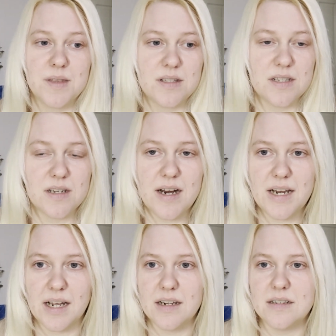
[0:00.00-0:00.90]

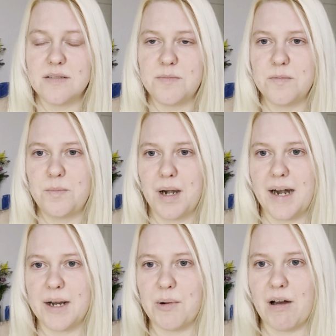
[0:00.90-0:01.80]
designing it,
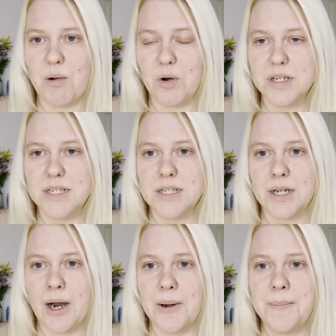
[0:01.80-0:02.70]
planning where I wanted to
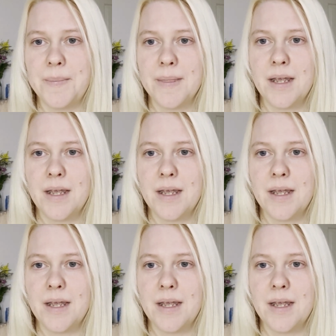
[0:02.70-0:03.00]
go.